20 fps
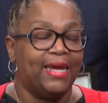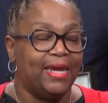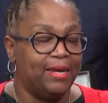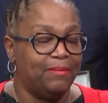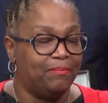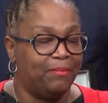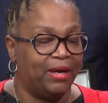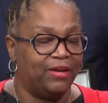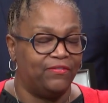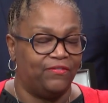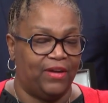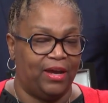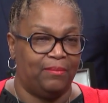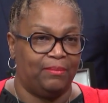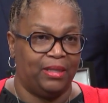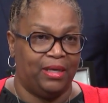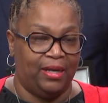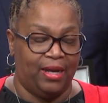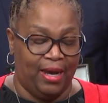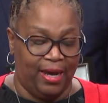hit my
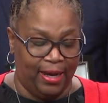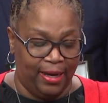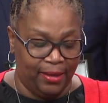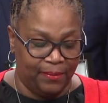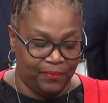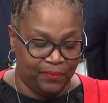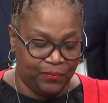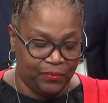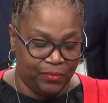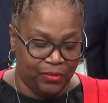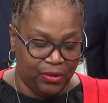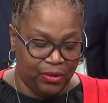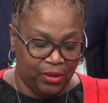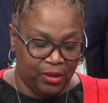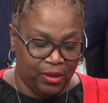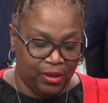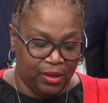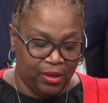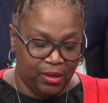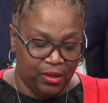family and I
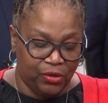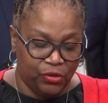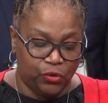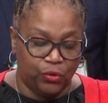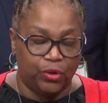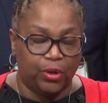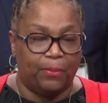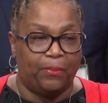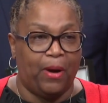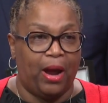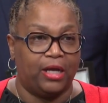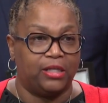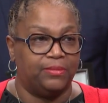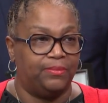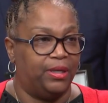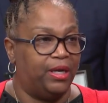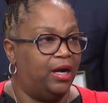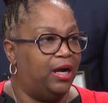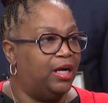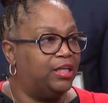doing
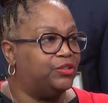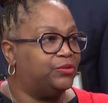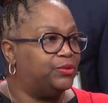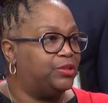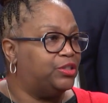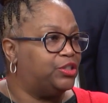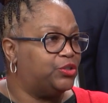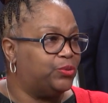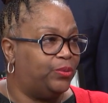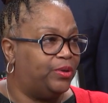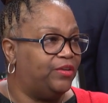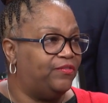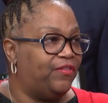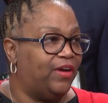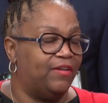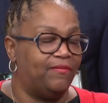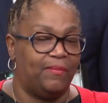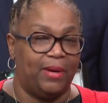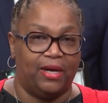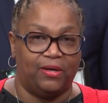approximately
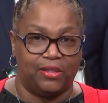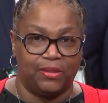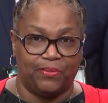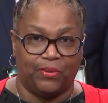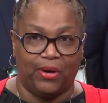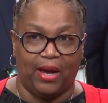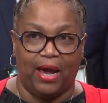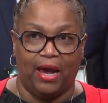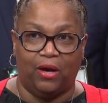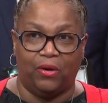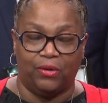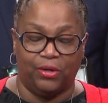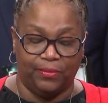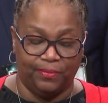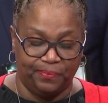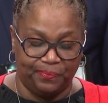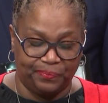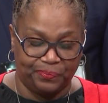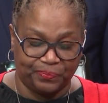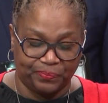125 miles per hour.
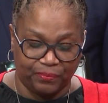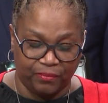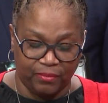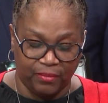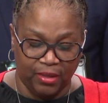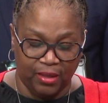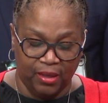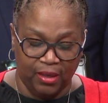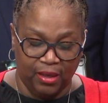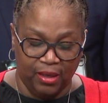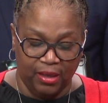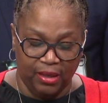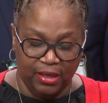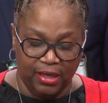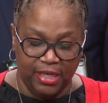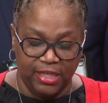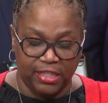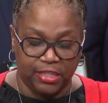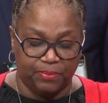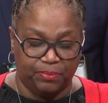
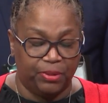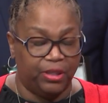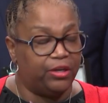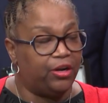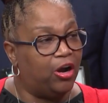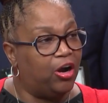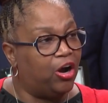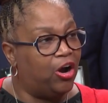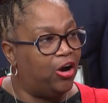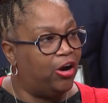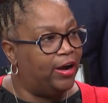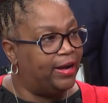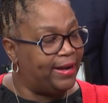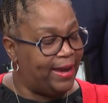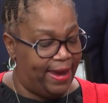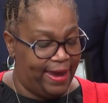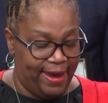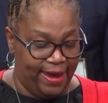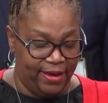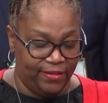He split our car
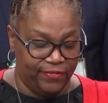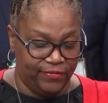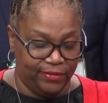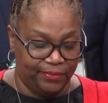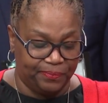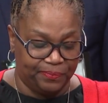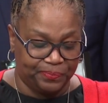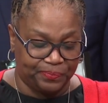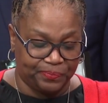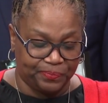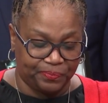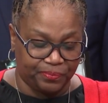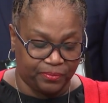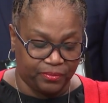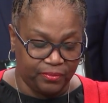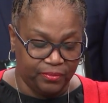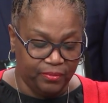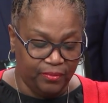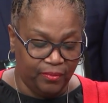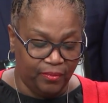in half.
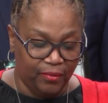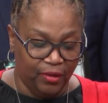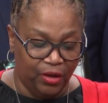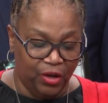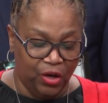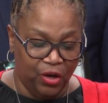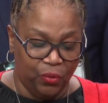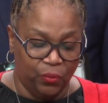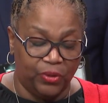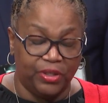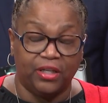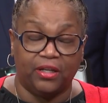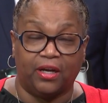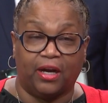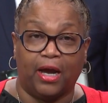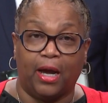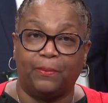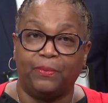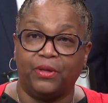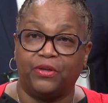We did
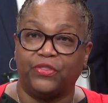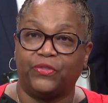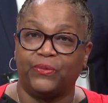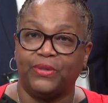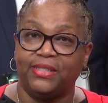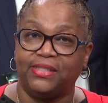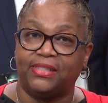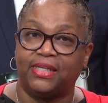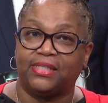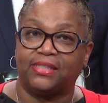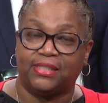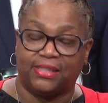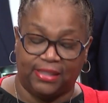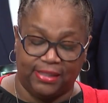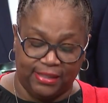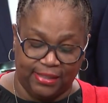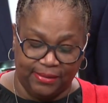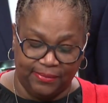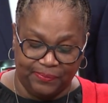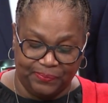a couple of
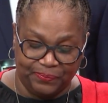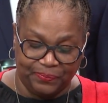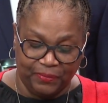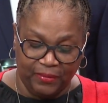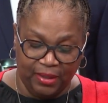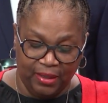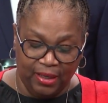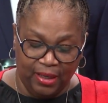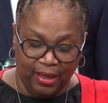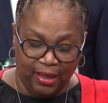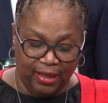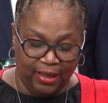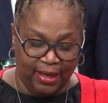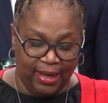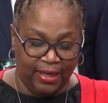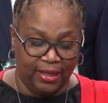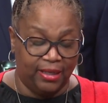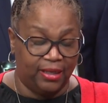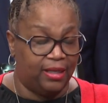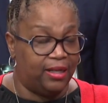360s,
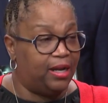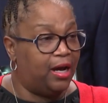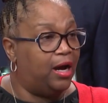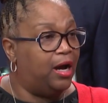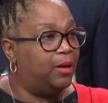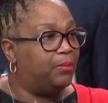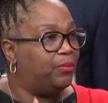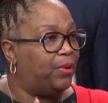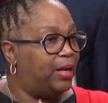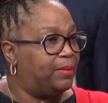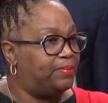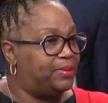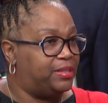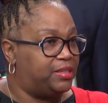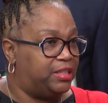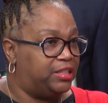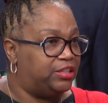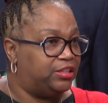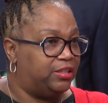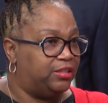landed in an upright
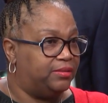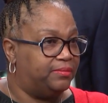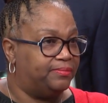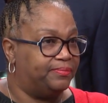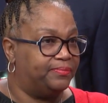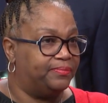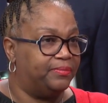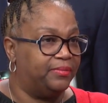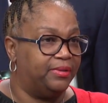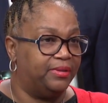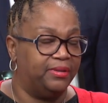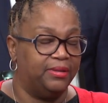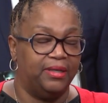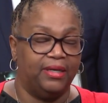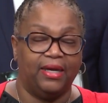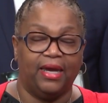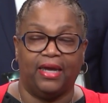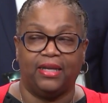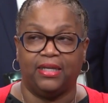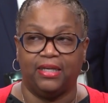position,
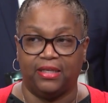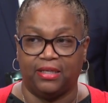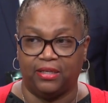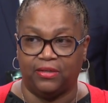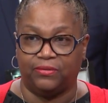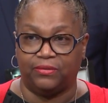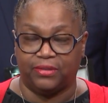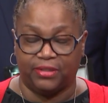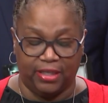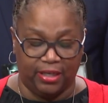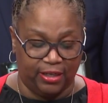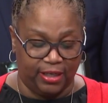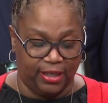and he killed